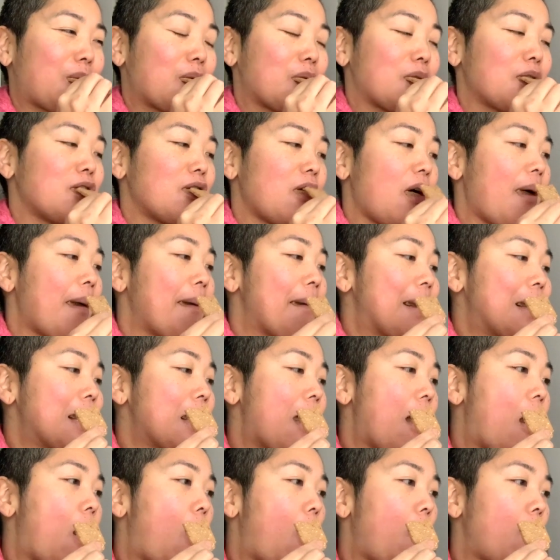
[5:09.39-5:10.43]
there? Making
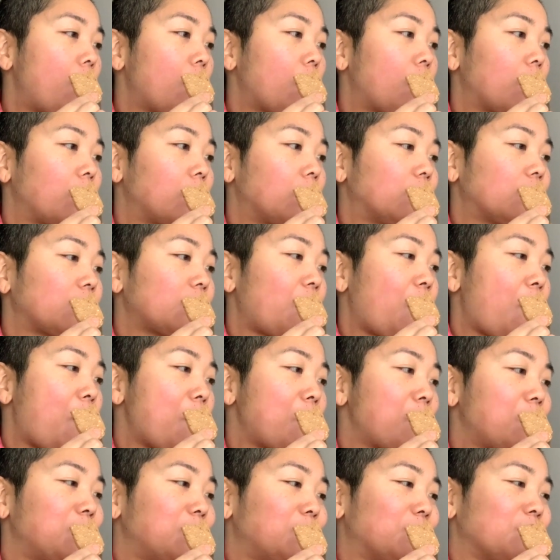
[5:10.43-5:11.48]
no noise and
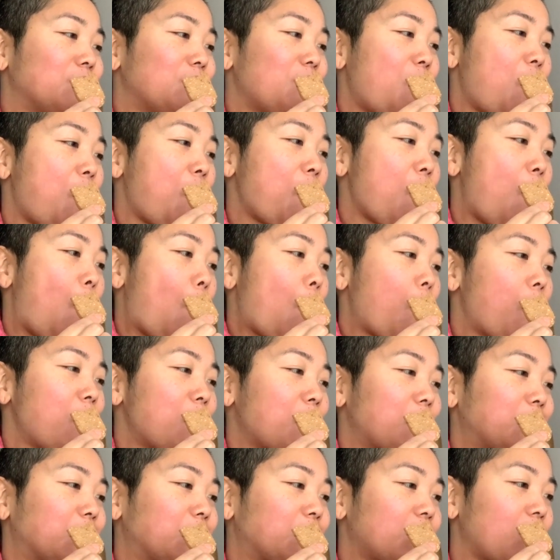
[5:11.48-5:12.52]
making no movement so
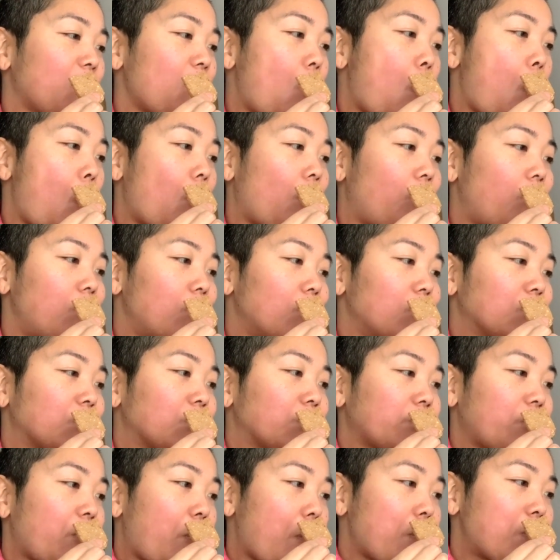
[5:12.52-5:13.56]
that you can feel without
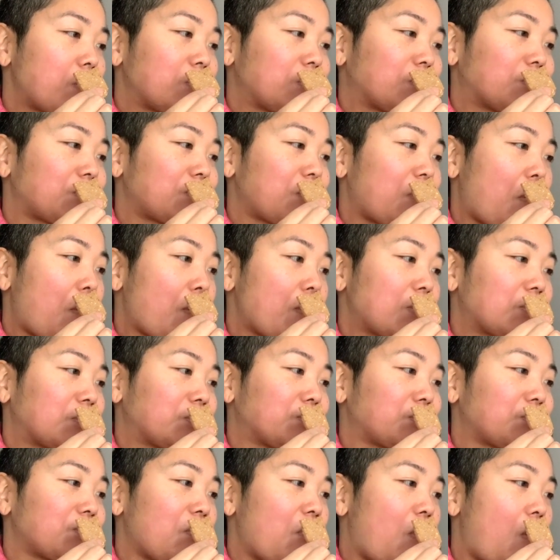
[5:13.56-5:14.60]
going be
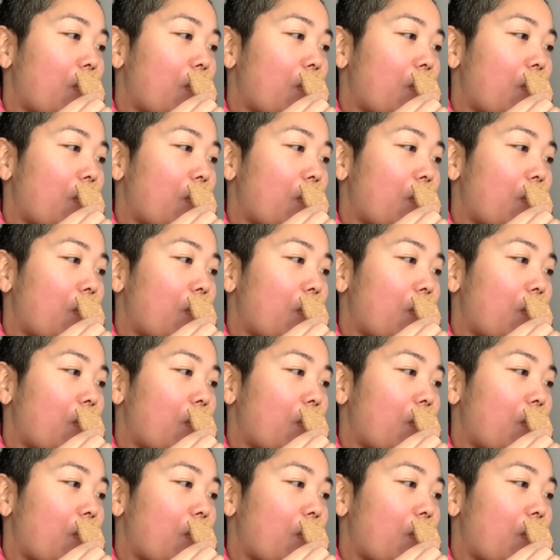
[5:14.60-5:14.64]
too